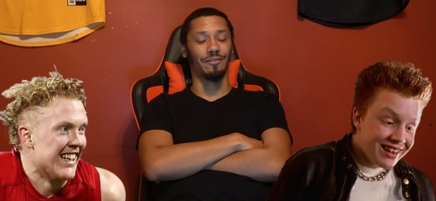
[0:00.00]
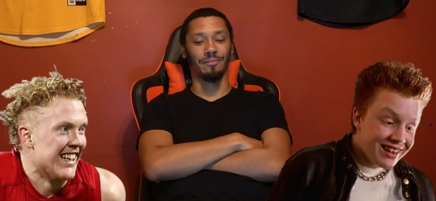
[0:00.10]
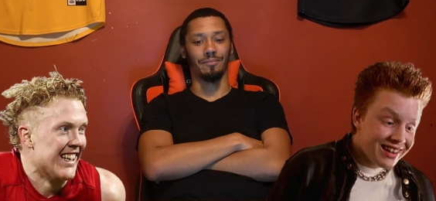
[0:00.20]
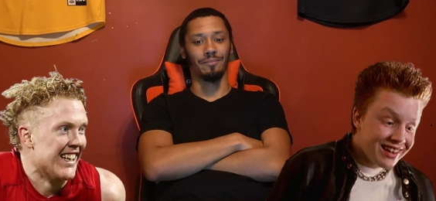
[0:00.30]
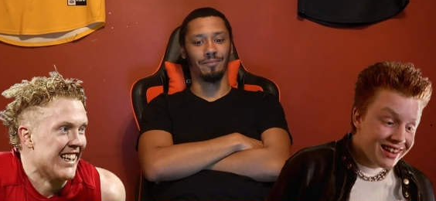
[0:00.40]

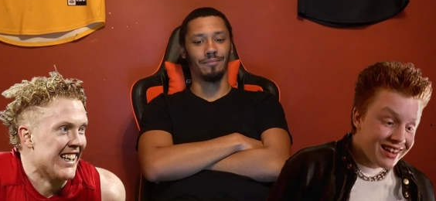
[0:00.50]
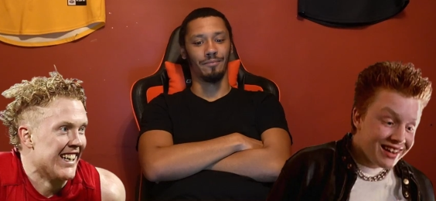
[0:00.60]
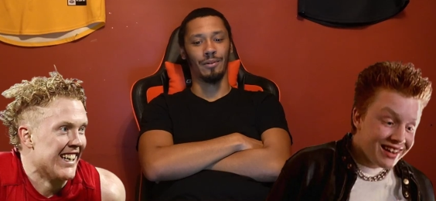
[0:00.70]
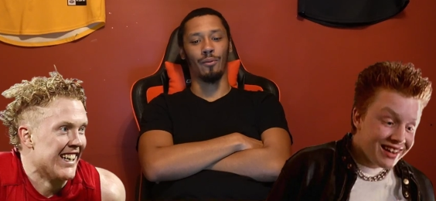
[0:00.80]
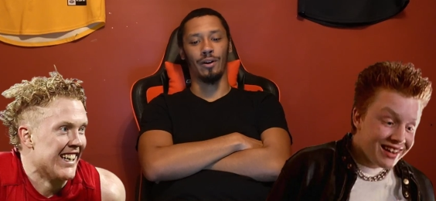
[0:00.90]
Speaker 1: from
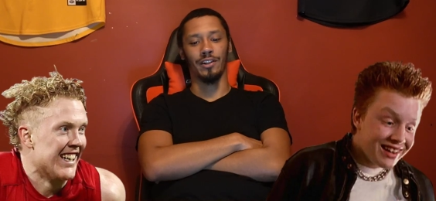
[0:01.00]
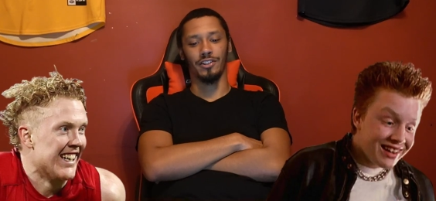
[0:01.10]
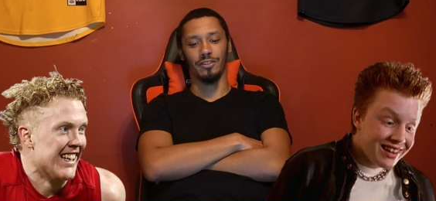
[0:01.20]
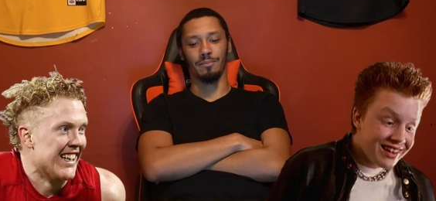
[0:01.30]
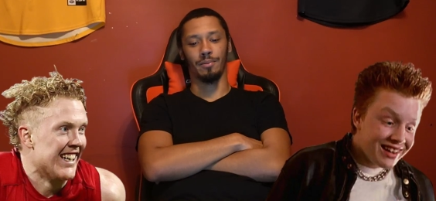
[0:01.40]
when I
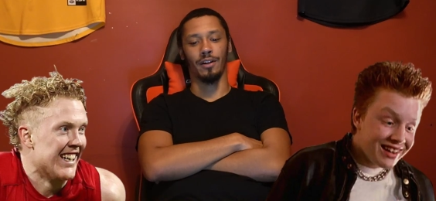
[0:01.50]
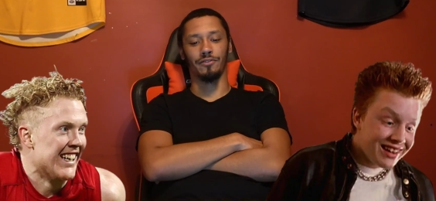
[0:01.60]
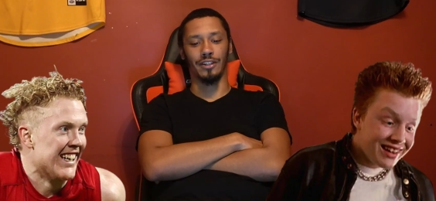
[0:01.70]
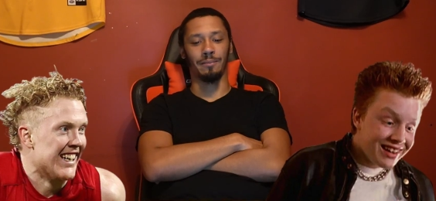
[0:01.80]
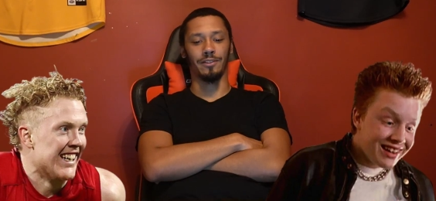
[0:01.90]
watched
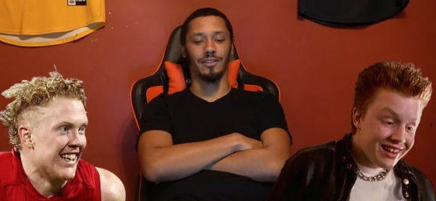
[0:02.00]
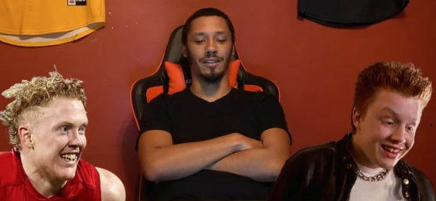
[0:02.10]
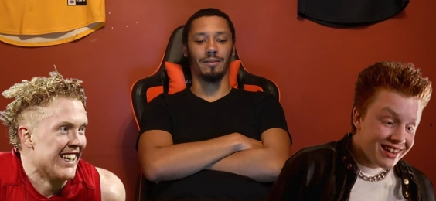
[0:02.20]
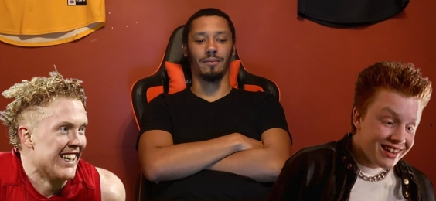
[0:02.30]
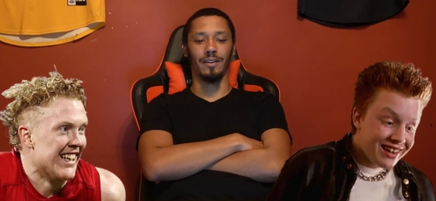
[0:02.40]
part of Shameless
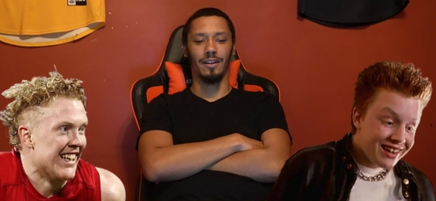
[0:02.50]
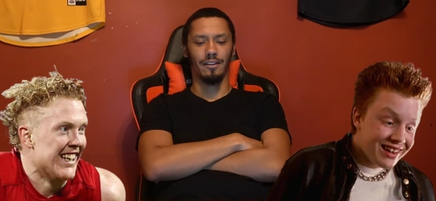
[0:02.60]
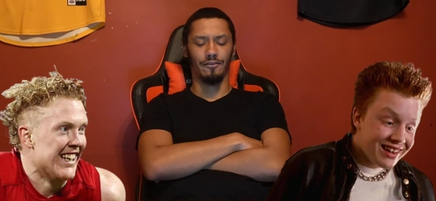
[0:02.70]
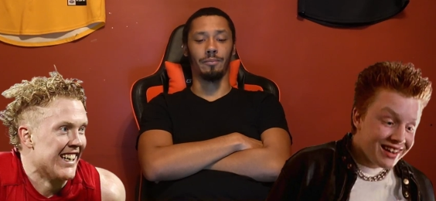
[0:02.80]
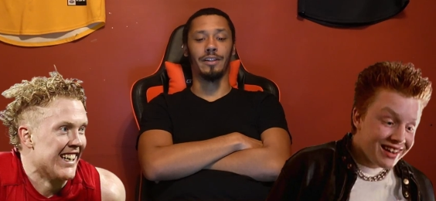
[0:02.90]
and then
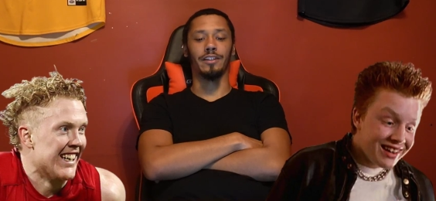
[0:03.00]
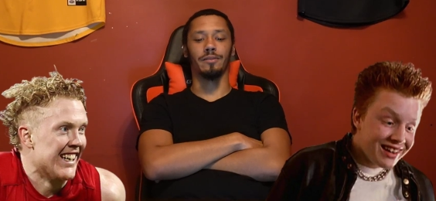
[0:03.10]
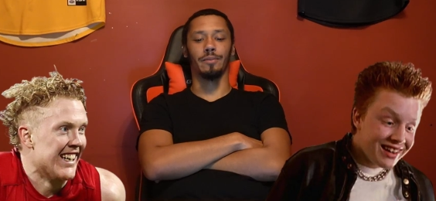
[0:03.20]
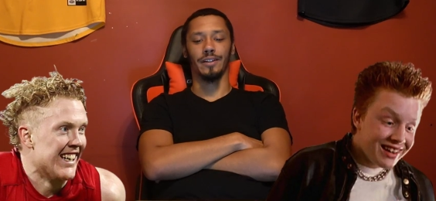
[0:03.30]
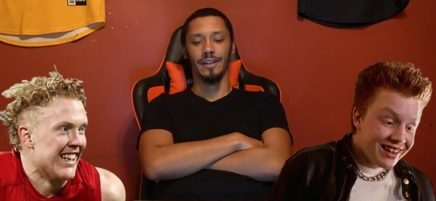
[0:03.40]
from
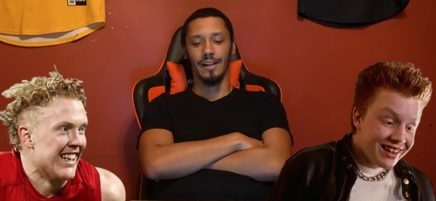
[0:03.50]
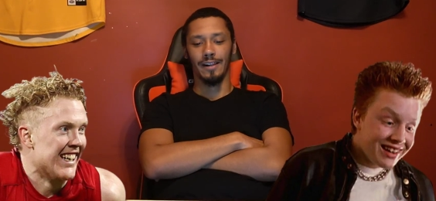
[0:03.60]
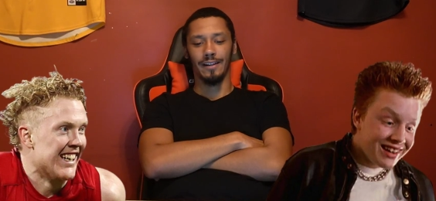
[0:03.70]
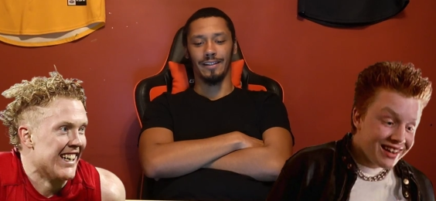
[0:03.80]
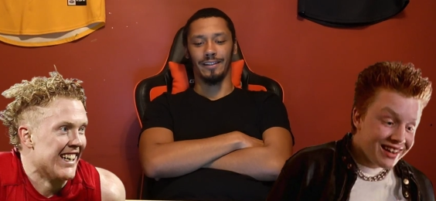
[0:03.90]
this. But
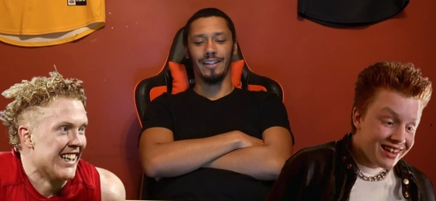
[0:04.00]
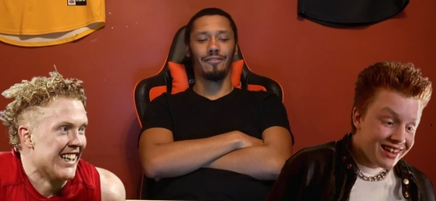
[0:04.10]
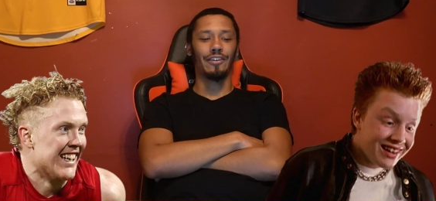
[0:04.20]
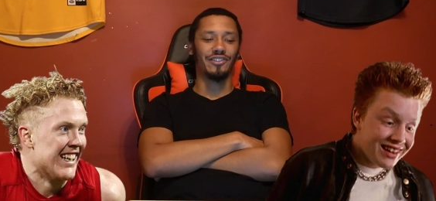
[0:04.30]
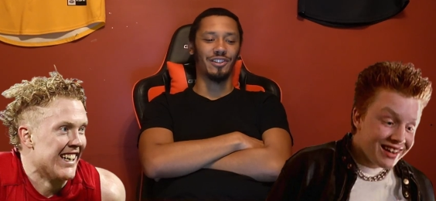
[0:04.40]
look
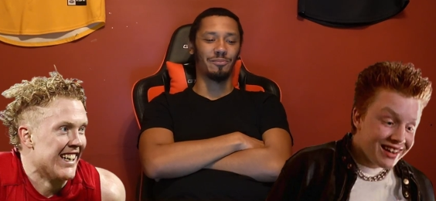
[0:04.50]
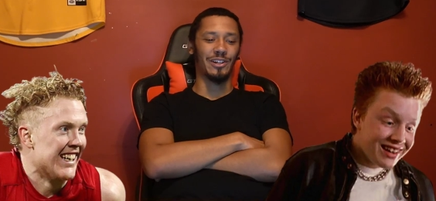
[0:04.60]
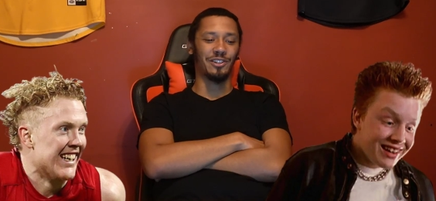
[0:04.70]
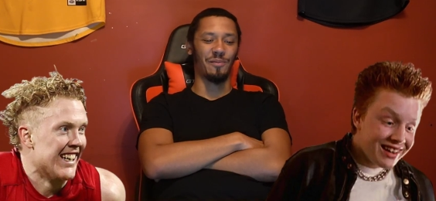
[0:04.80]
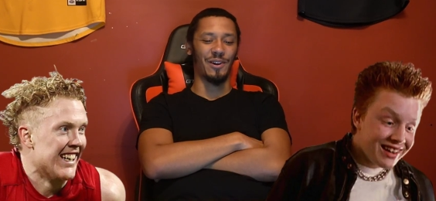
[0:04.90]
at the facial
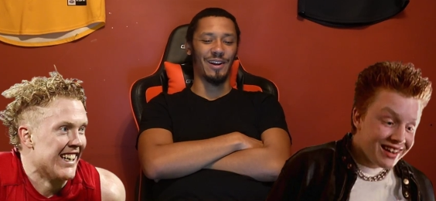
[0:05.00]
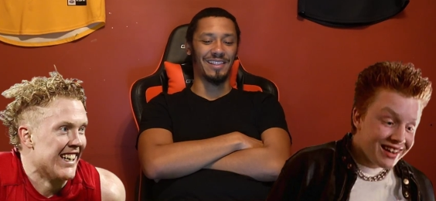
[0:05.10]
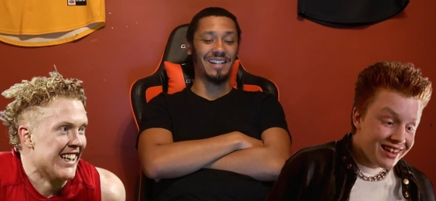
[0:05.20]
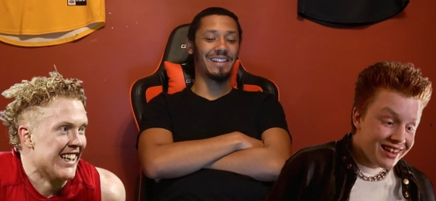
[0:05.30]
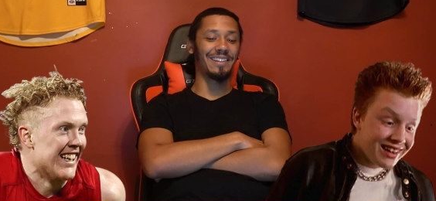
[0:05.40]
expression, bro.
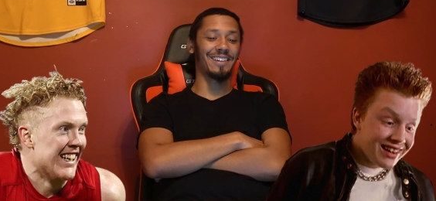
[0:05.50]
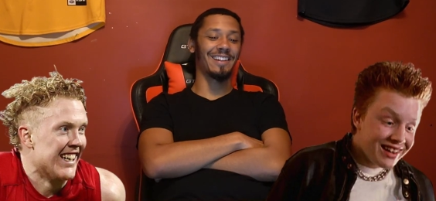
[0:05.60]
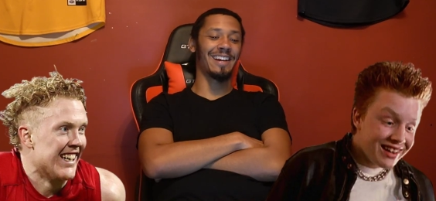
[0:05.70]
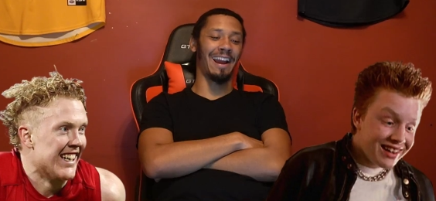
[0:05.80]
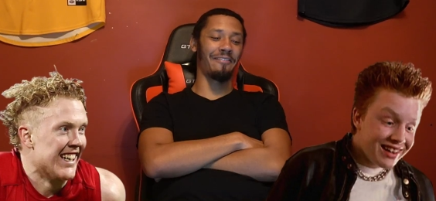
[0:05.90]
I think they look
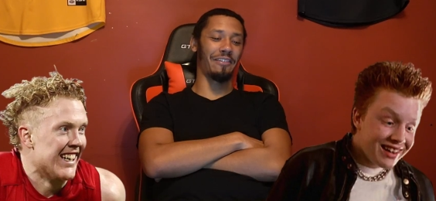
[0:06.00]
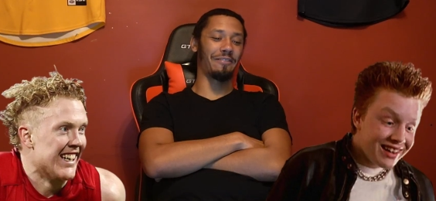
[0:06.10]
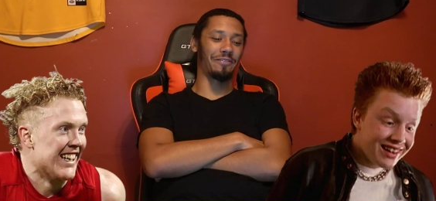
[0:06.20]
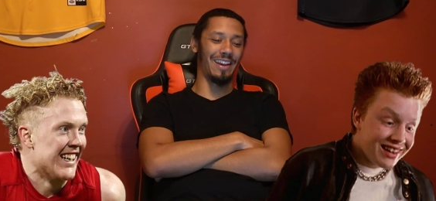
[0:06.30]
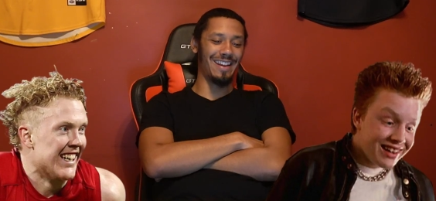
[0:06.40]
alike.
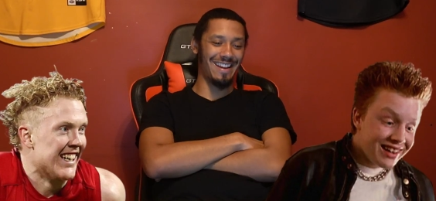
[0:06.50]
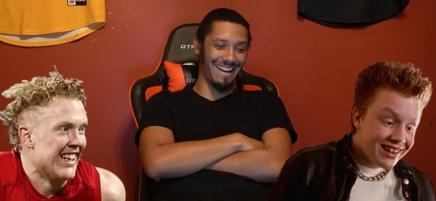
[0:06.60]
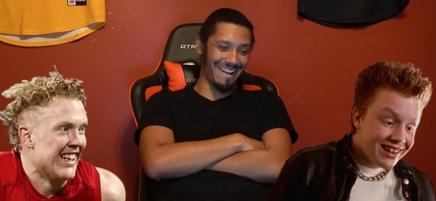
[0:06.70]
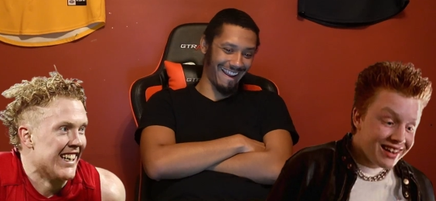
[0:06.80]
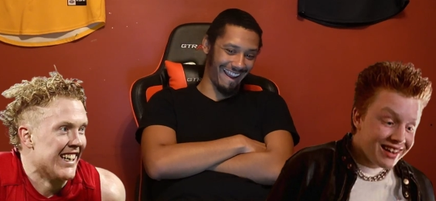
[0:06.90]

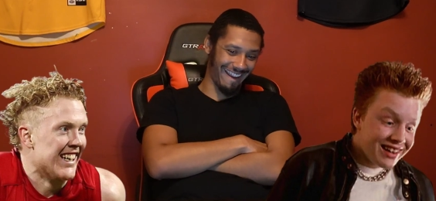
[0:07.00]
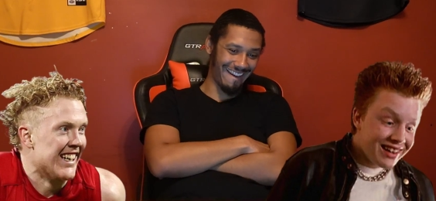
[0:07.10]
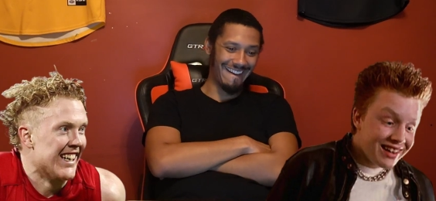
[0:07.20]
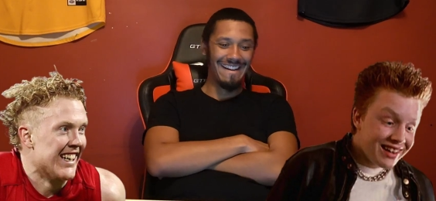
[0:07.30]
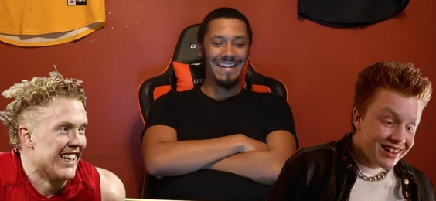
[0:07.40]

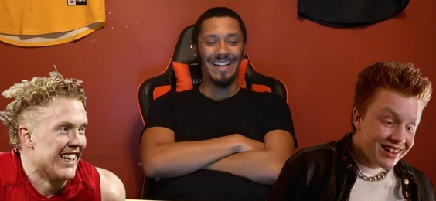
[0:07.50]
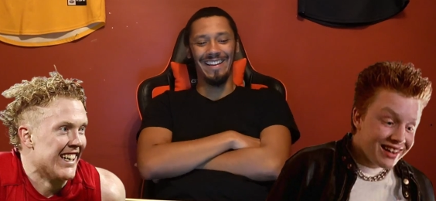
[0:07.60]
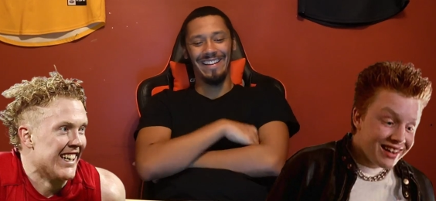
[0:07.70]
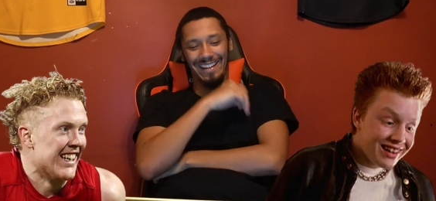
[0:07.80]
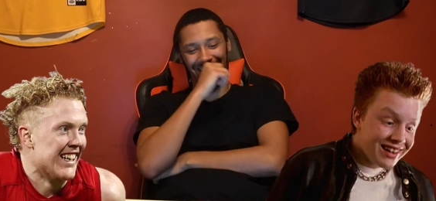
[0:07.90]

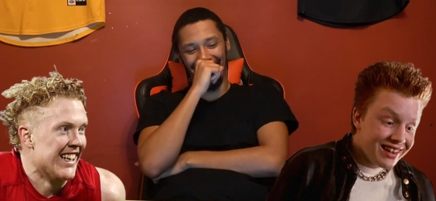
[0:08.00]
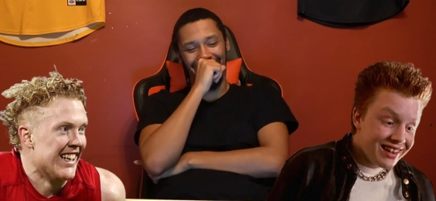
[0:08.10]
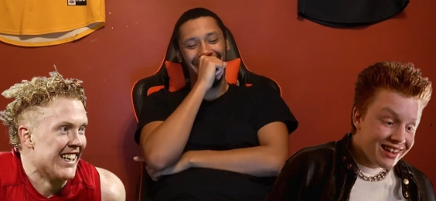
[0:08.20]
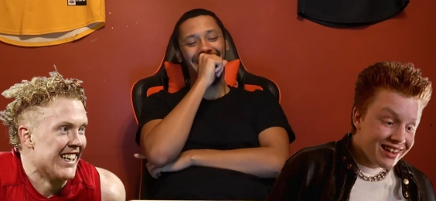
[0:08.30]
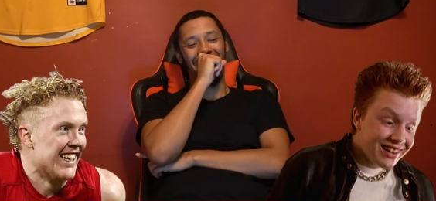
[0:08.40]

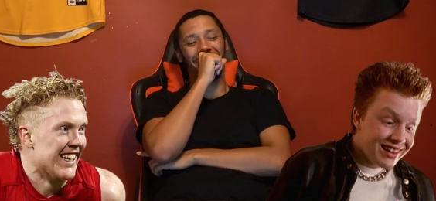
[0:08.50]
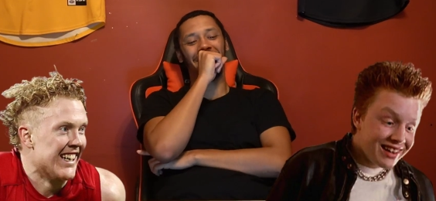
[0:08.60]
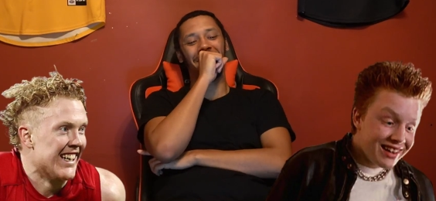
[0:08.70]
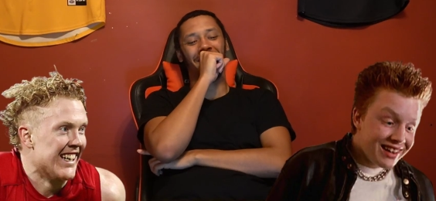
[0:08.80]
If Clayton